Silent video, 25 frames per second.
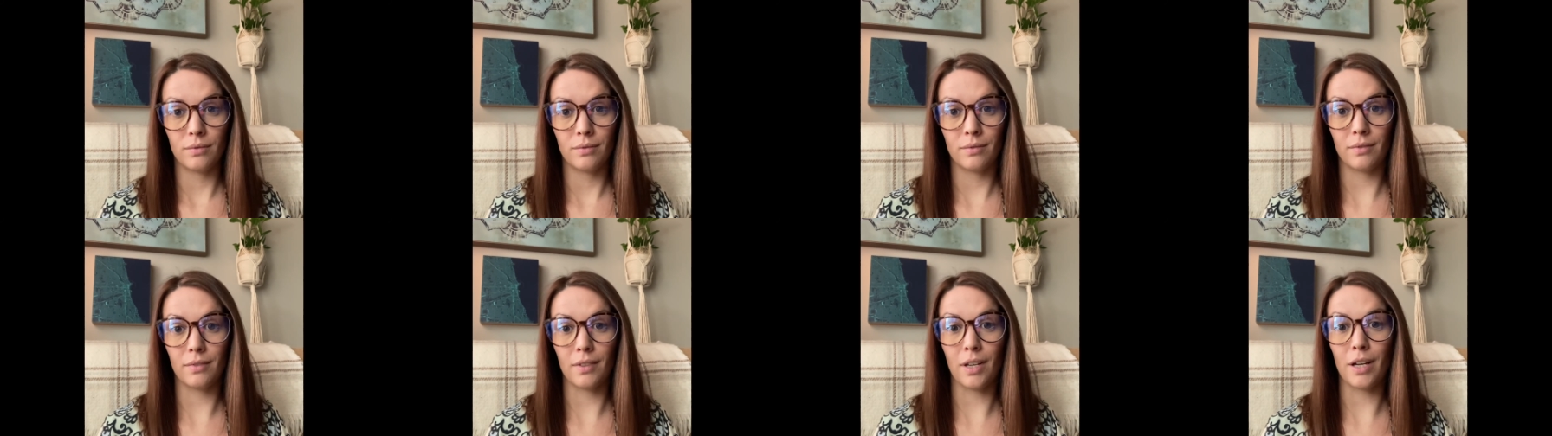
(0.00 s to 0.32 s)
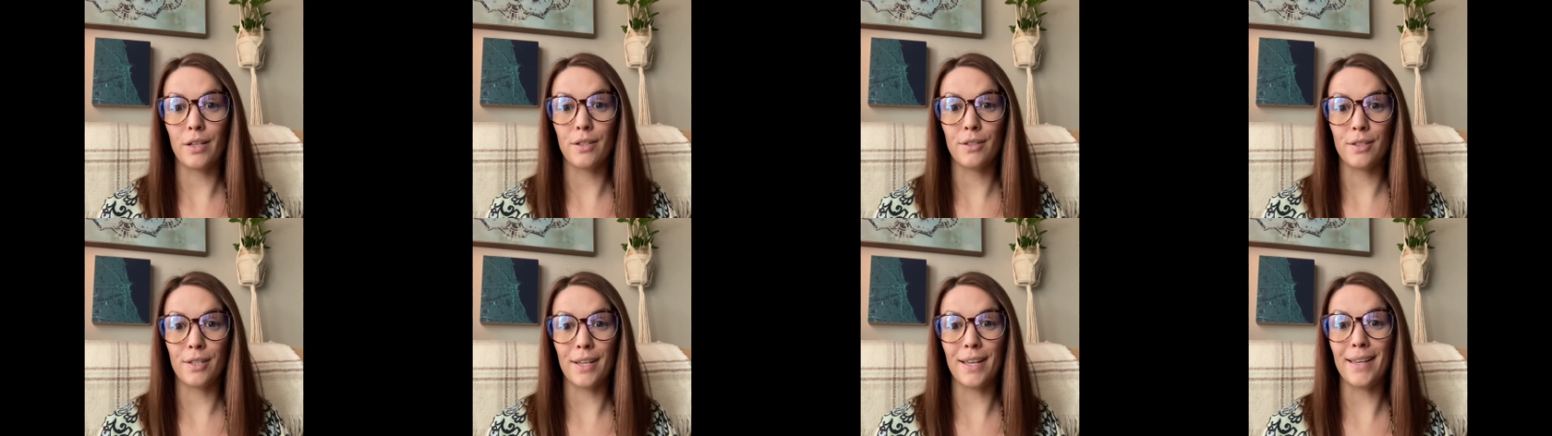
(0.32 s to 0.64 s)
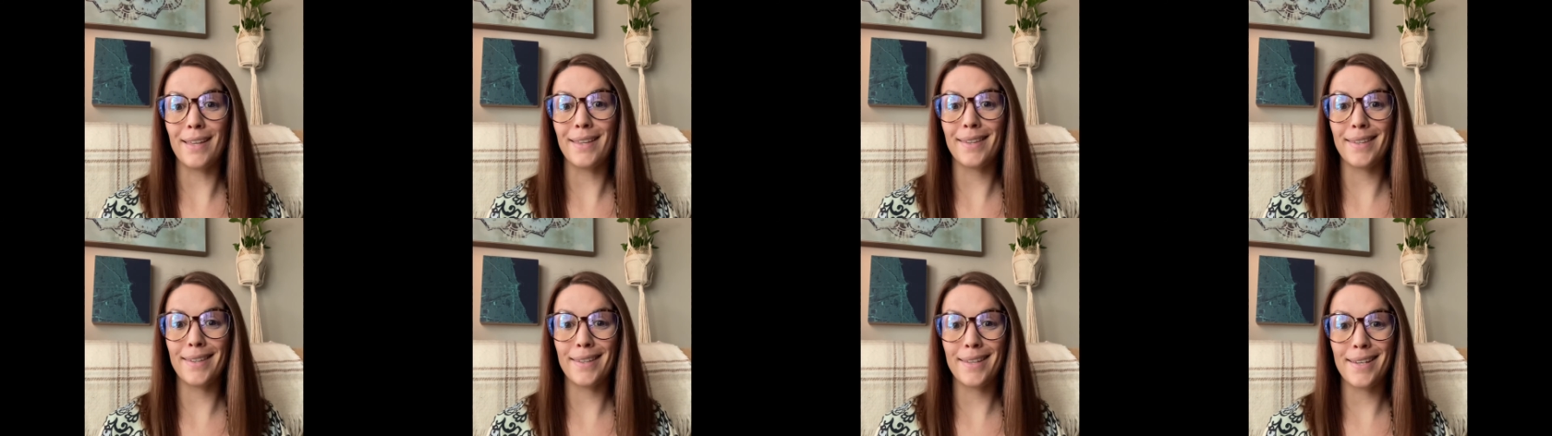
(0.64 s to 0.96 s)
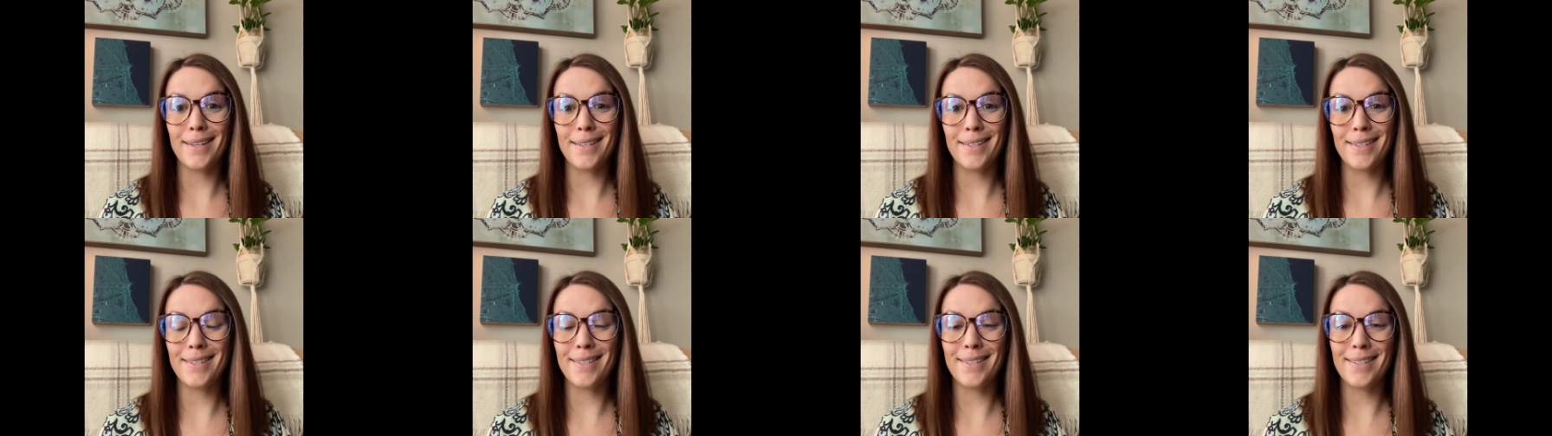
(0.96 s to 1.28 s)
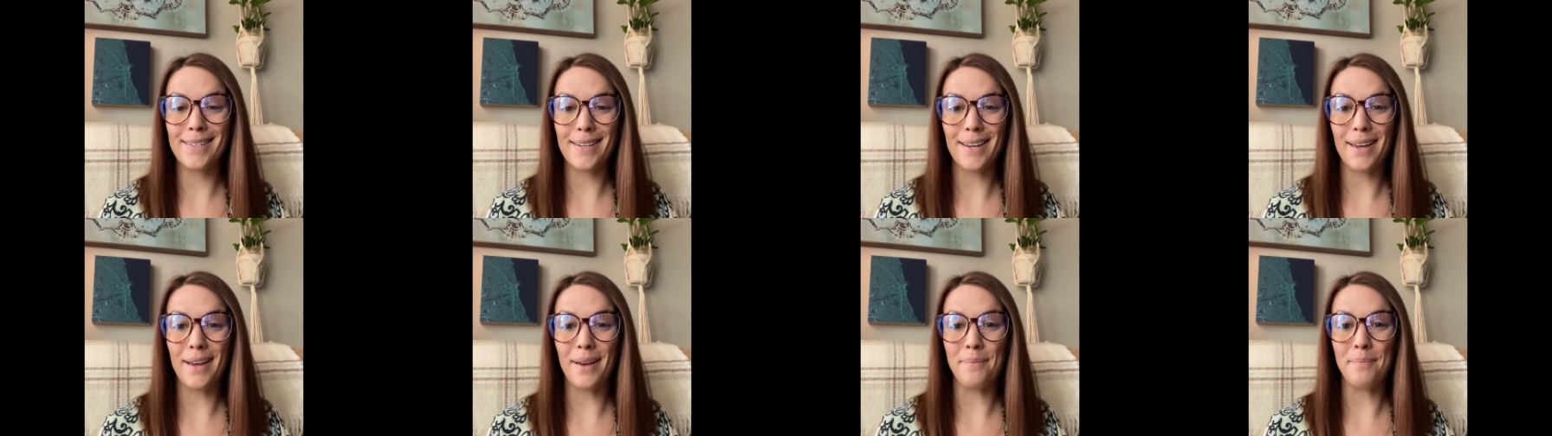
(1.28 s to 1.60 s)
there's at
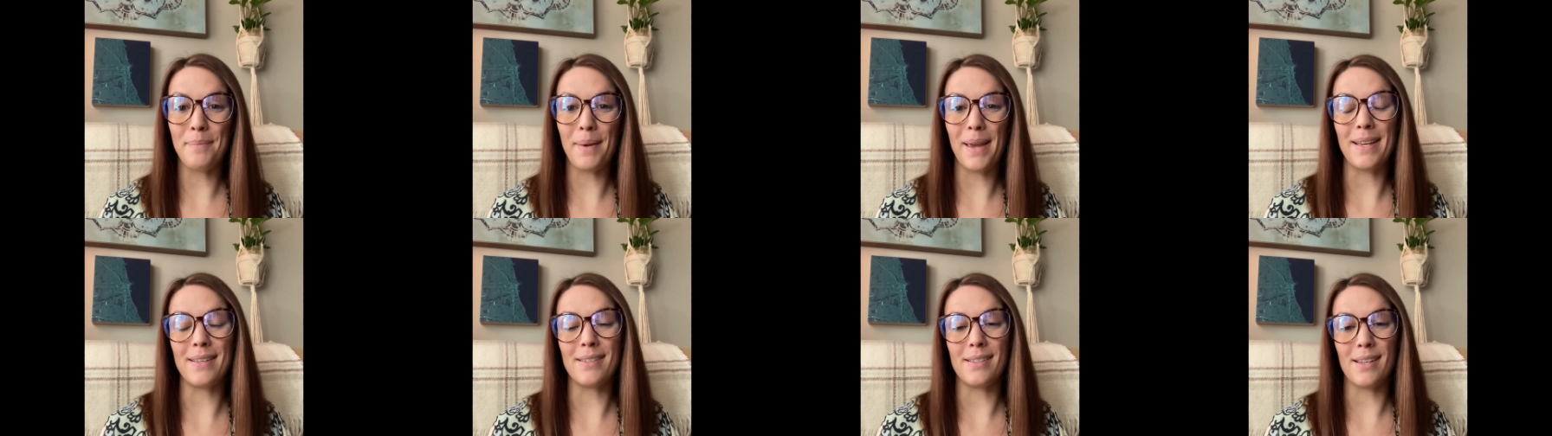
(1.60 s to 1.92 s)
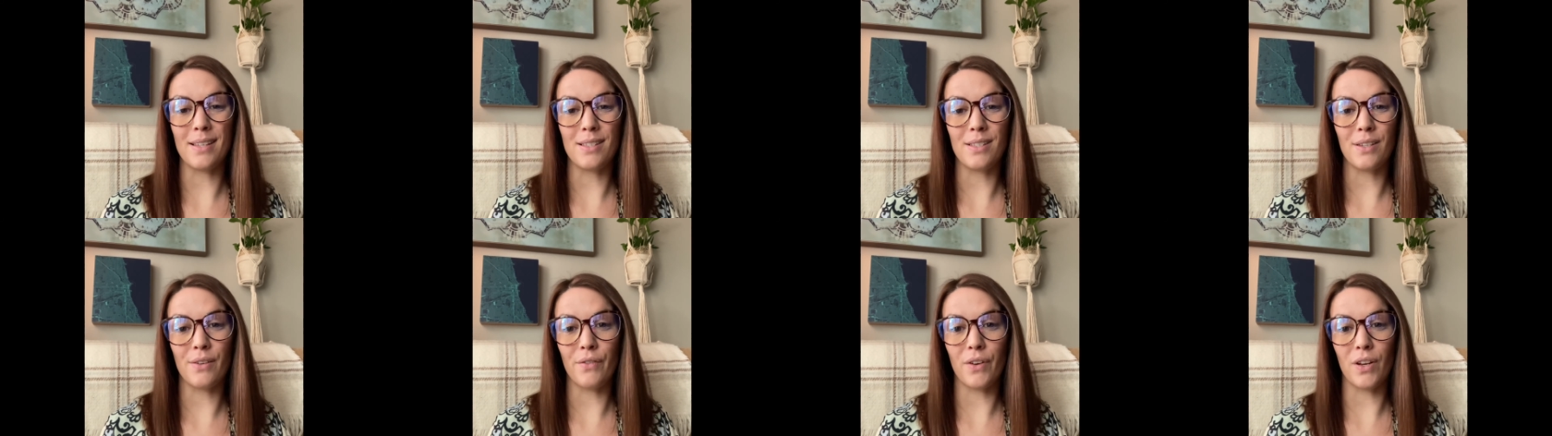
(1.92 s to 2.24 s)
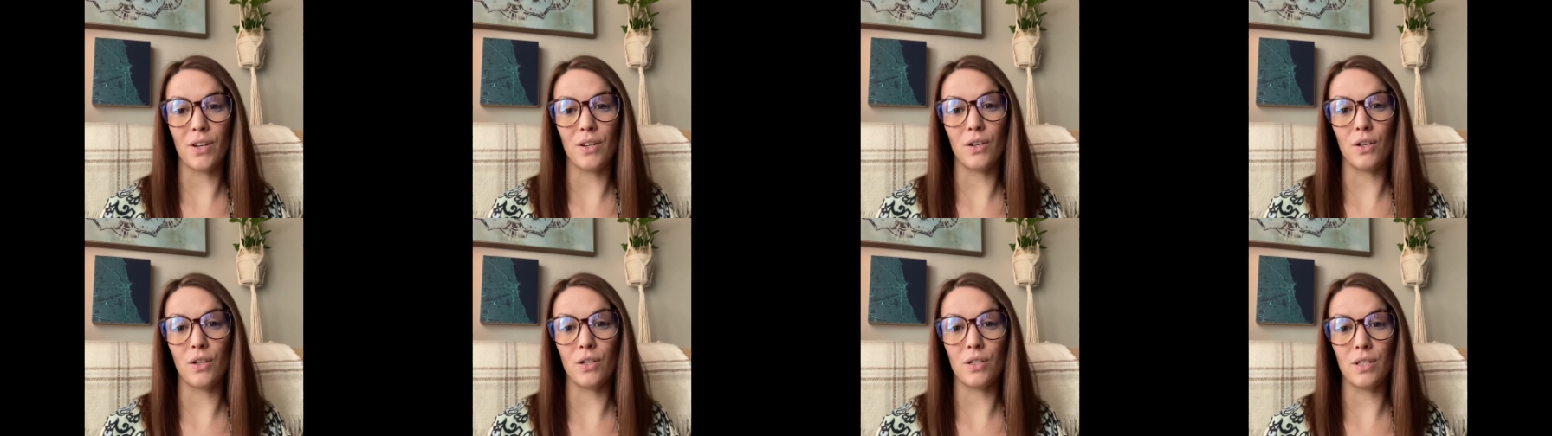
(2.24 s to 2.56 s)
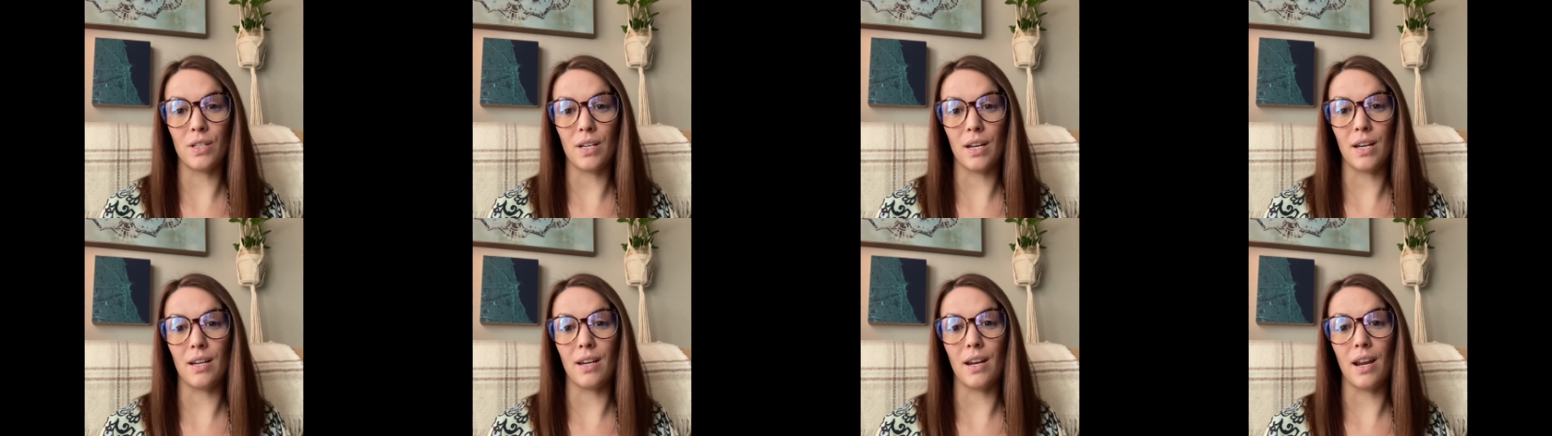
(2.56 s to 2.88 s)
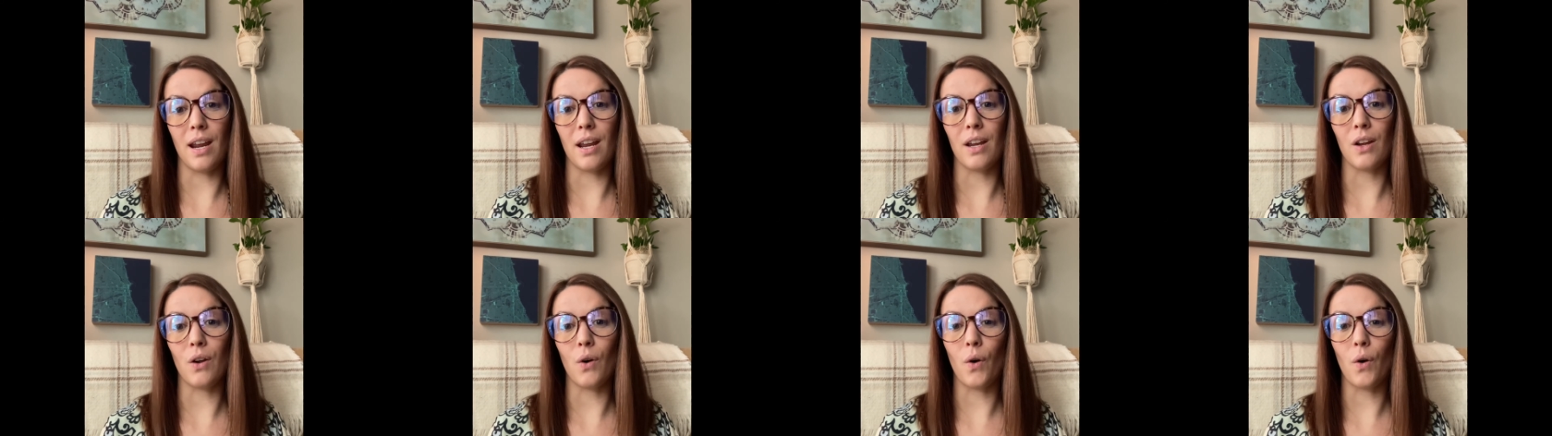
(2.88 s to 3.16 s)
least a basis of understanding